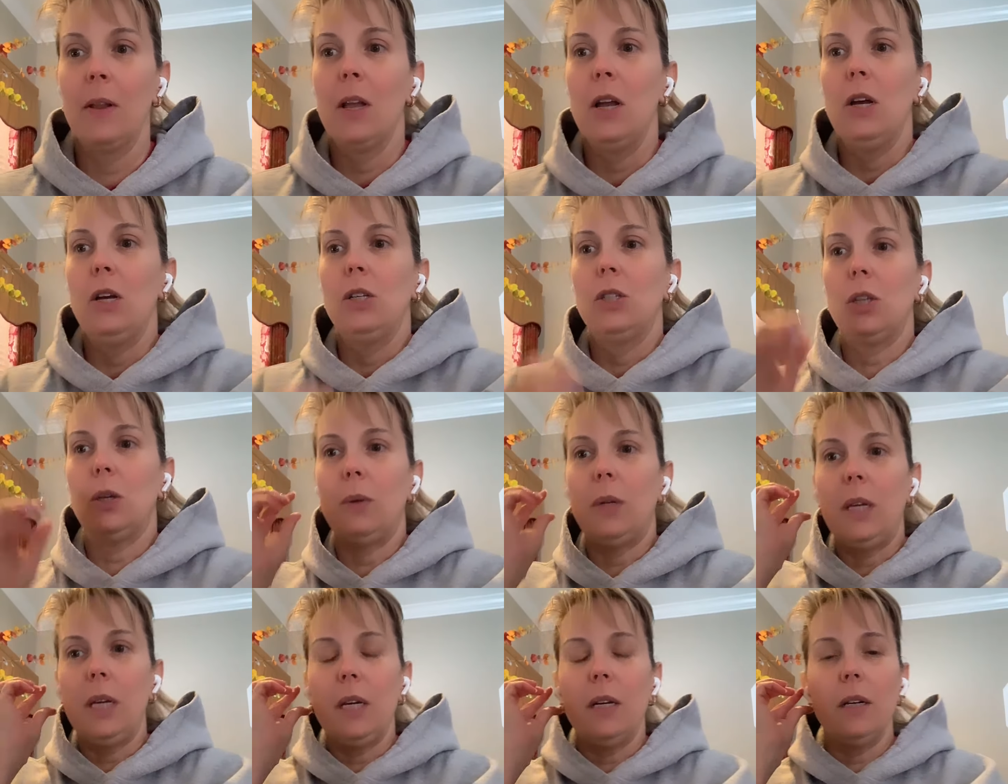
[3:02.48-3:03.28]
So
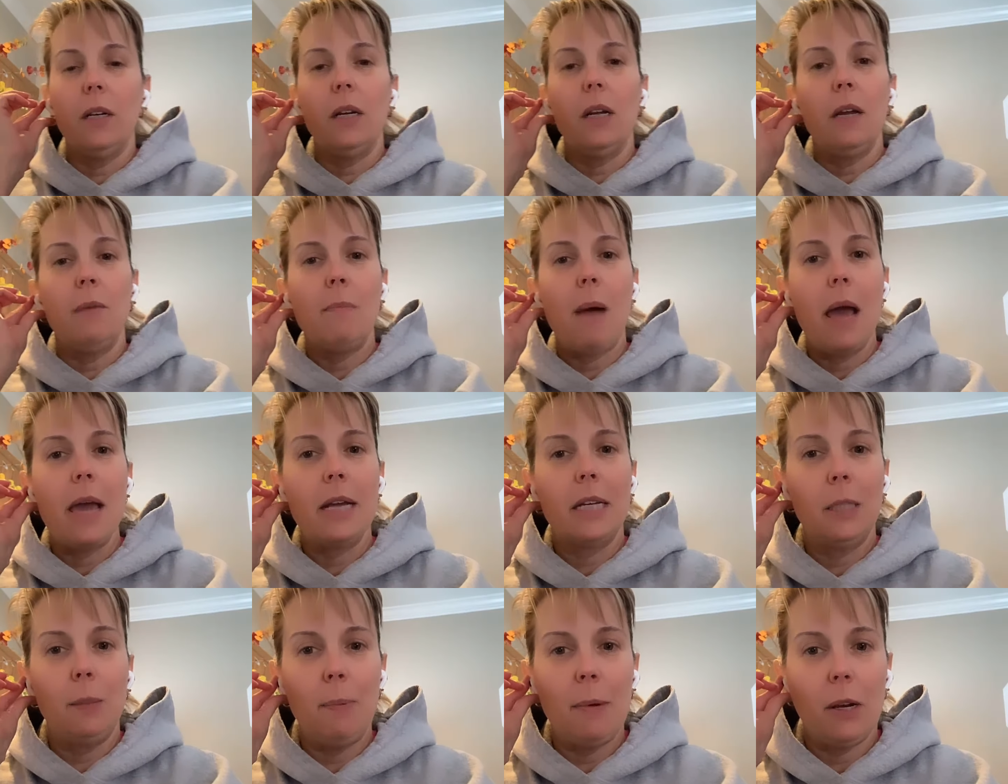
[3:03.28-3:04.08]
here, in my
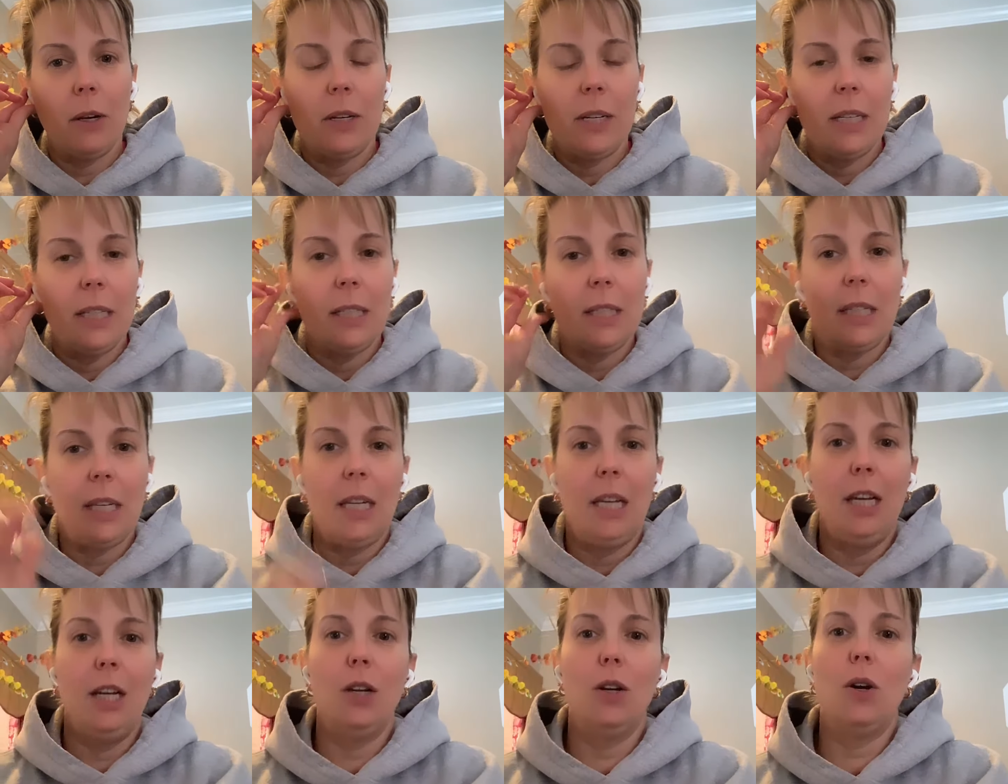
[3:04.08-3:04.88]
experience,
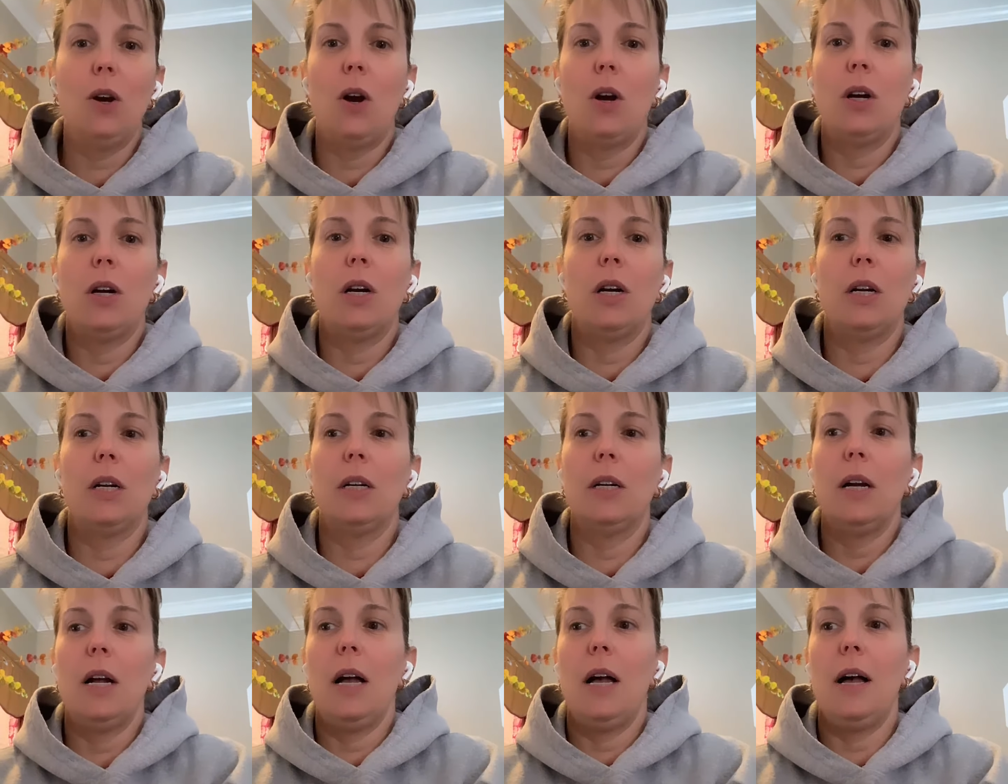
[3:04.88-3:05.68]
here
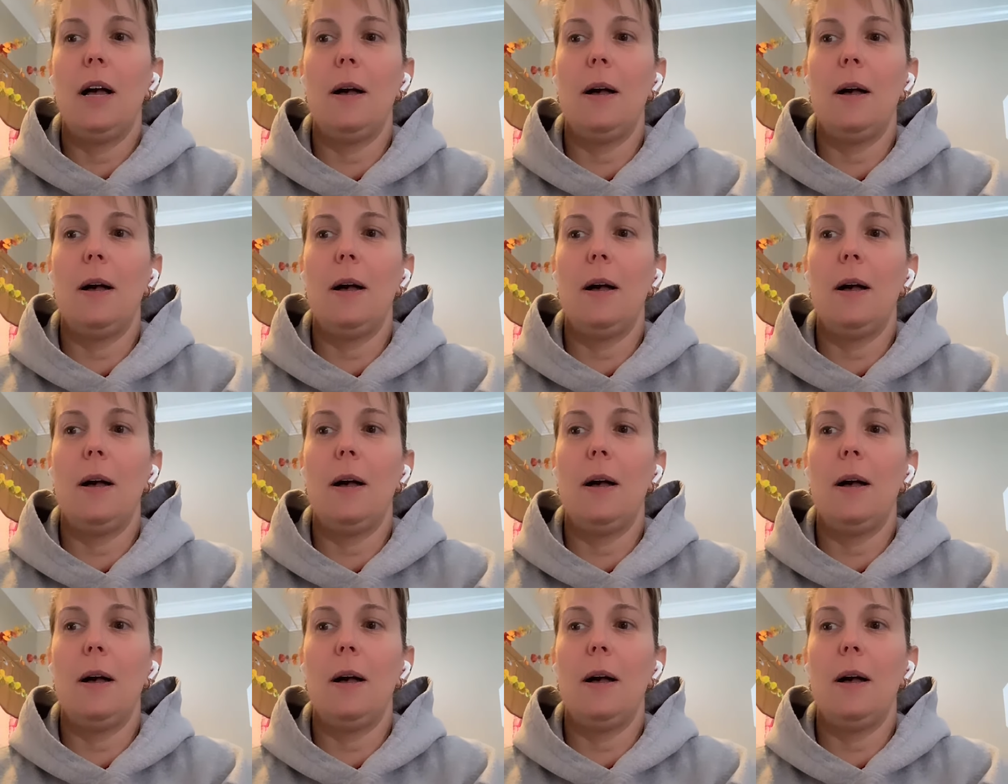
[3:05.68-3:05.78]
are